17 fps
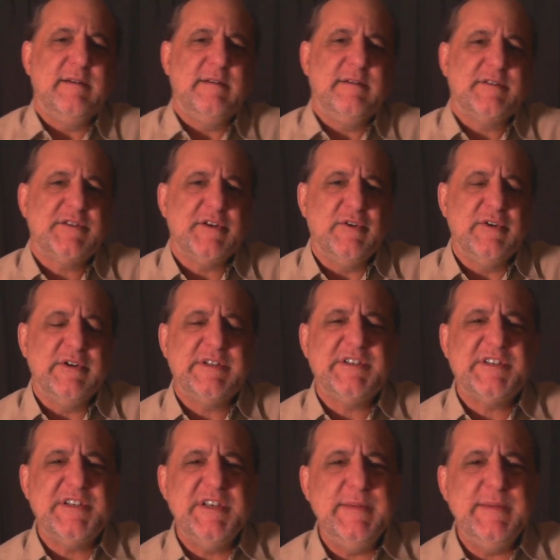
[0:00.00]
So it
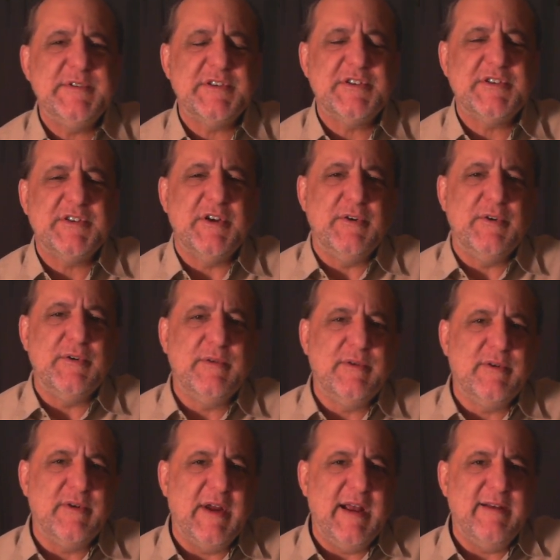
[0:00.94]
seems as though
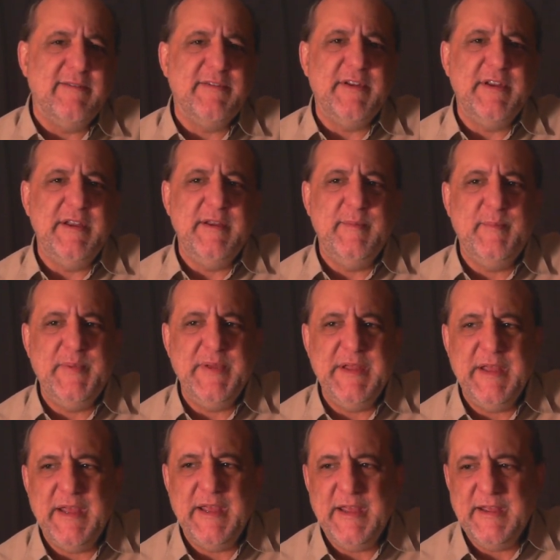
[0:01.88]
gravity
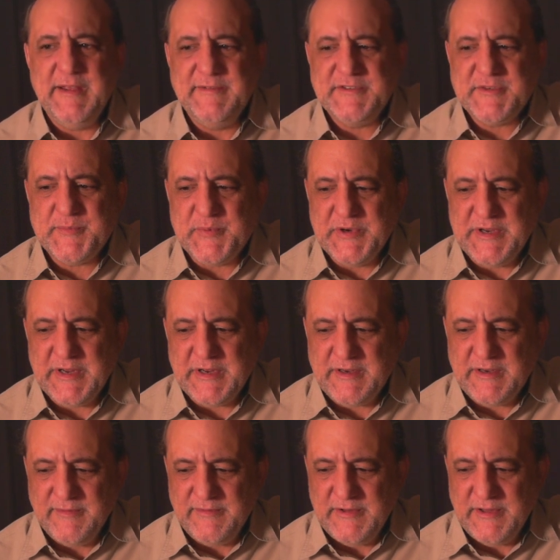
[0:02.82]
behaves
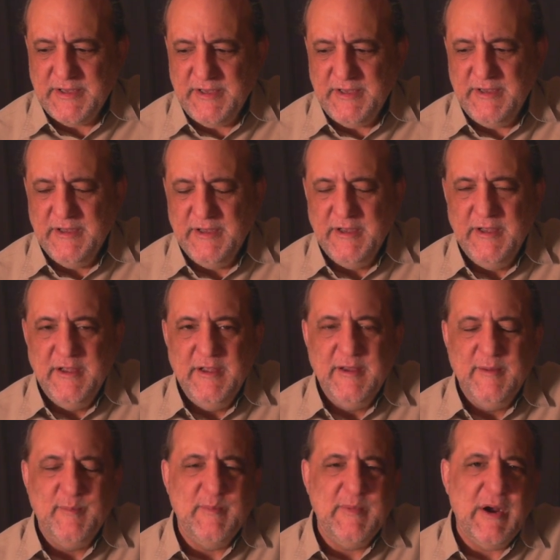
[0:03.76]
predictively
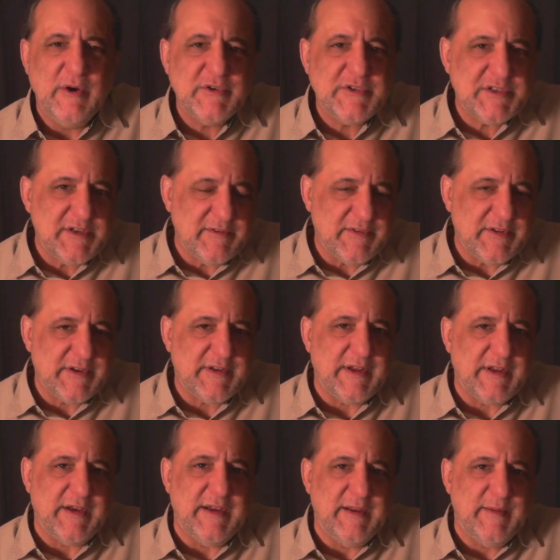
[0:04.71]
most of the
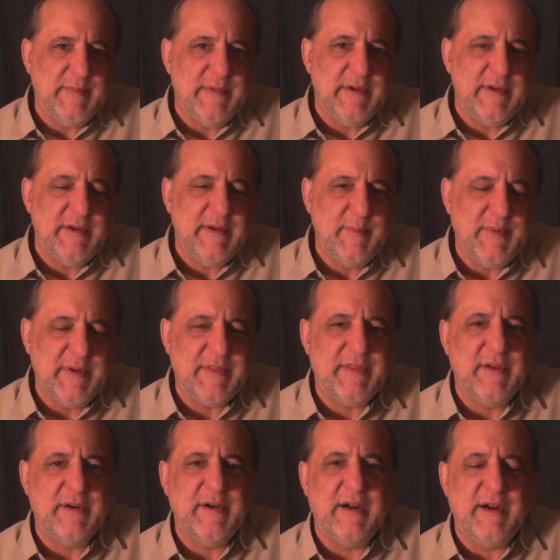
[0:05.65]
time, but
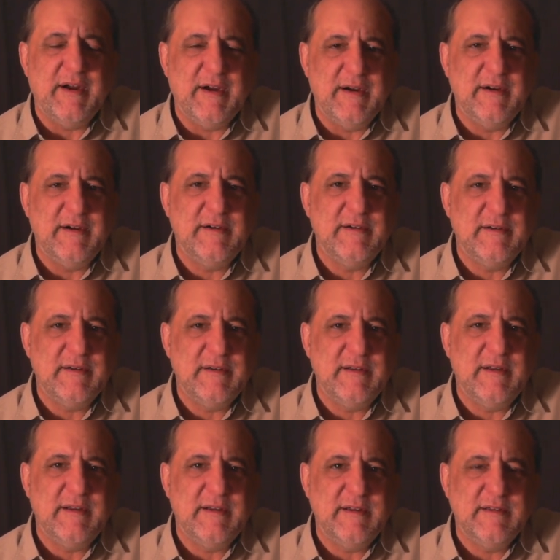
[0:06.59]
there
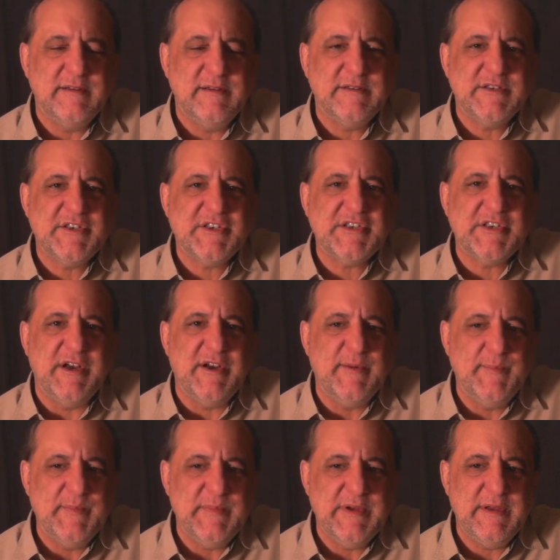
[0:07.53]
are
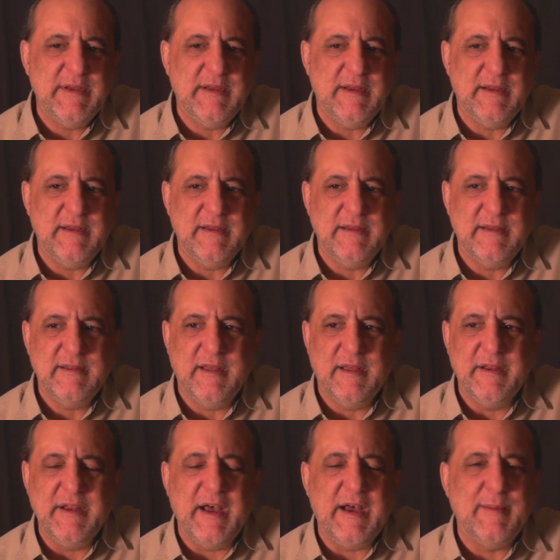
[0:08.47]
some
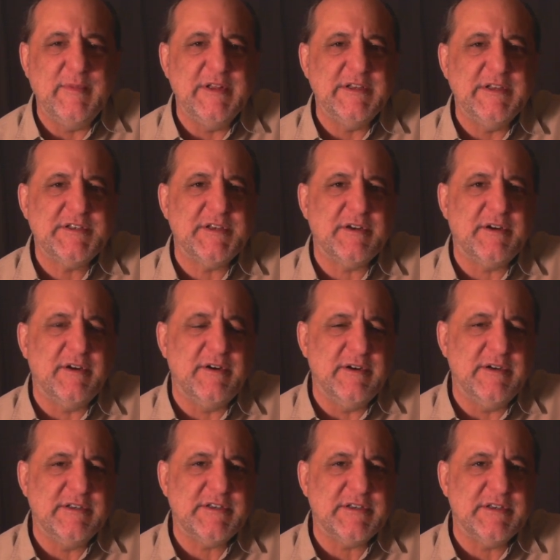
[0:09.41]
anomalous
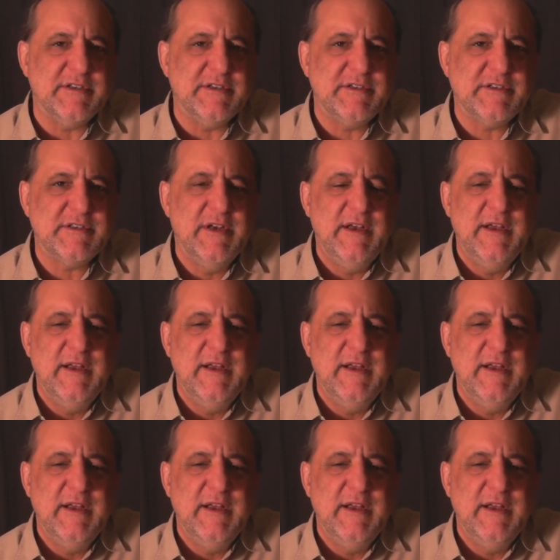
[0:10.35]
occurrences.